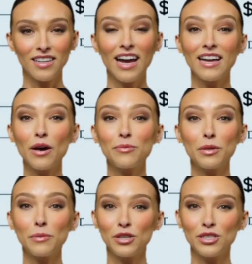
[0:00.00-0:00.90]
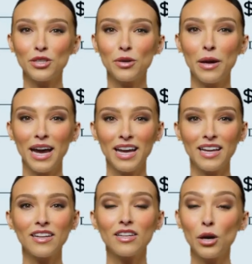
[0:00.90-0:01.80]
and helps the person you're
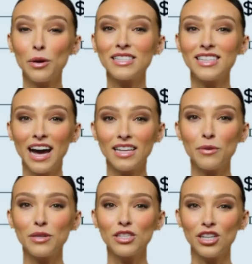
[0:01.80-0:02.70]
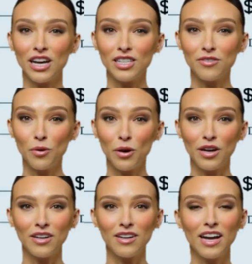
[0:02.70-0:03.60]
paying know exactly what the check is for.